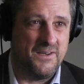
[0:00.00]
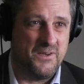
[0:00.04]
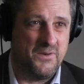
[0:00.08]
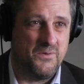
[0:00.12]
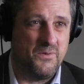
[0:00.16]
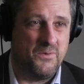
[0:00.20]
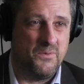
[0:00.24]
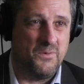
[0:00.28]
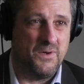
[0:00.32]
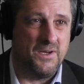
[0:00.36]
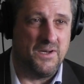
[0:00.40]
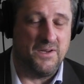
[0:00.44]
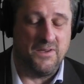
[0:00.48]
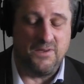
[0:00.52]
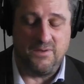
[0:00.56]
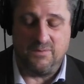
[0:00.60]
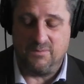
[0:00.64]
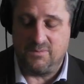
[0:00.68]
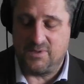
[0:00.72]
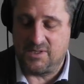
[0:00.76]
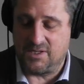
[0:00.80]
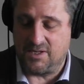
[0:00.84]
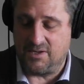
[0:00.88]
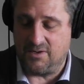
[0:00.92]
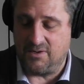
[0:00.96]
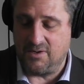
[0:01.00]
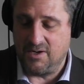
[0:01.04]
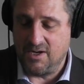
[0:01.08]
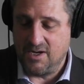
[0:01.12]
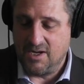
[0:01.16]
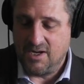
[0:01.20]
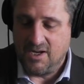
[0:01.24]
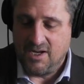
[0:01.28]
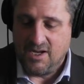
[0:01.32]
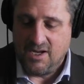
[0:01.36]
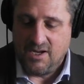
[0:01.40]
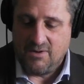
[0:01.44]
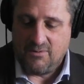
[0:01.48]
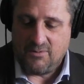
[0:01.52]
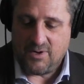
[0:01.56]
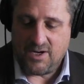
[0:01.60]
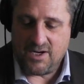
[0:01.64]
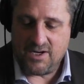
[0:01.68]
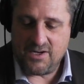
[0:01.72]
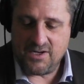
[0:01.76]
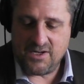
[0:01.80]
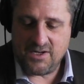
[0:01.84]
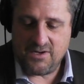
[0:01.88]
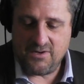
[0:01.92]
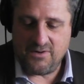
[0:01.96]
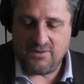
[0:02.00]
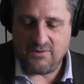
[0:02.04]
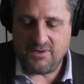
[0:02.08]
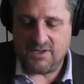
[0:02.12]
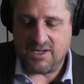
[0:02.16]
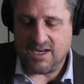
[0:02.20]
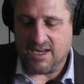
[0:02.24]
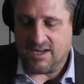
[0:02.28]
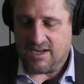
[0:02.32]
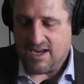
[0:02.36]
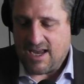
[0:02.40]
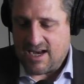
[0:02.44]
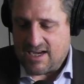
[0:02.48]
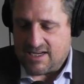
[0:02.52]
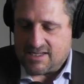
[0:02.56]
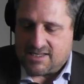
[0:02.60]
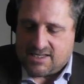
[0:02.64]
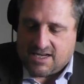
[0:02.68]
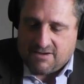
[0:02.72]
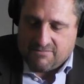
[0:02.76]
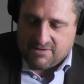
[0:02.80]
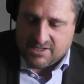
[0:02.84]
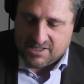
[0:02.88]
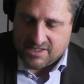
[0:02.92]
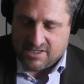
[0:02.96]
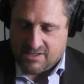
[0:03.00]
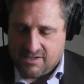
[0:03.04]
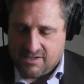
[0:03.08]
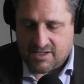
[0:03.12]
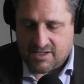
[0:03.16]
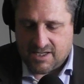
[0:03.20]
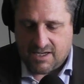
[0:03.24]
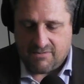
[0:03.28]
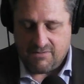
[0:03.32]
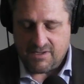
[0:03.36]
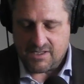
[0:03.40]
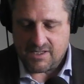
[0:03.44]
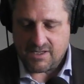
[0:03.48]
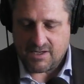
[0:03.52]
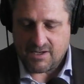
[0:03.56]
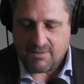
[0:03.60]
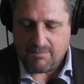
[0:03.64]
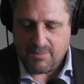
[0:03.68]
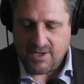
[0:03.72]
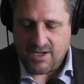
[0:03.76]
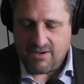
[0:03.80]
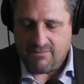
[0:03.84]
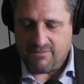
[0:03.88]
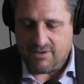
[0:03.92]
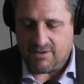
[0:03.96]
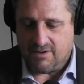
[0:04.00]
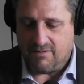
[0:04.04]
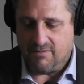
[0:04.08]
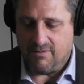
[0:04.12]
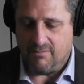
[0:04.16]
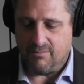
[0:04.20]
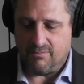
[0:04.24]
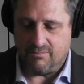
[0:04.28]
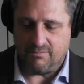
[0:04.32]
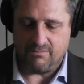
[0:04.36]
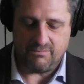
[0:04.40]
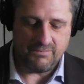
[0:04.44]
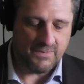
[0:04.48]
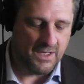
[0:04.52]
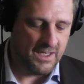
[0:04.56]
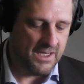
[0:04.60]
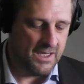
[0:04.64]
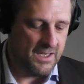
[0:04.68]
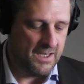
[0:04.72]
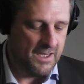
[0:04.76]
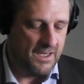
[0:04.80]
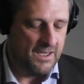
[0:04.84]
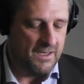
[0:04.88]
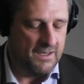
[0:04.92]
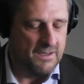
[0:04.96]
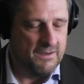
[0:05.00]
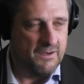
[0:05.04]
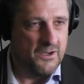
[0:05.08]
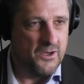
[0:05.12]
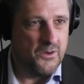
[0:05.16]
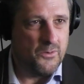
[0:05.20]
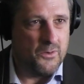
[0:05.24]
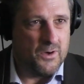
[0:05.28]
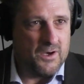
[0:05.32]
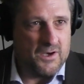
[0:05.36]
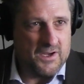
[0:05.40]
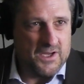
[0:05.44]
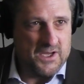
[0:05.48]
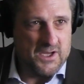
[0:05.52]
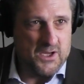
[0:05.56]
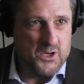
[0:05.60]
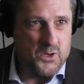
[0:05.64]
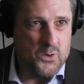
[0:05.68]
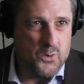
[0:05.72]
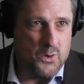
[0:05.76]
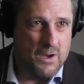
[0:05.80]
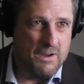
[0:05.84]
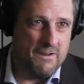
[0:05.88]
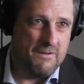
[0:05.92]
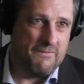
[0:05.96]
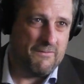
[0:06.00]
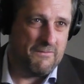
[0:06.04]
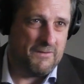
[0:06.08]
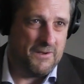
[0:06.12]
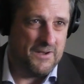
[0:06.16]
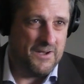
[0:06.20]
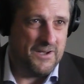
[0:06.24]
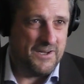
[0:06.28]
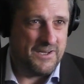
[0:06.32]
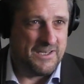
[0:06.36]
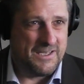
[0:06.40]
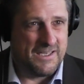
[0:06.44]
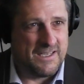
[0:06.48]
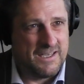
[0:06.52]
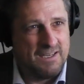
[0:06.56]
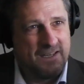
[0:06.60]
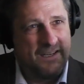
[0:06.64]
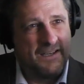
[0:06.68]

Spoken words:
And you were one of them. So why don't you, Alex, give us bit of a, who are you first?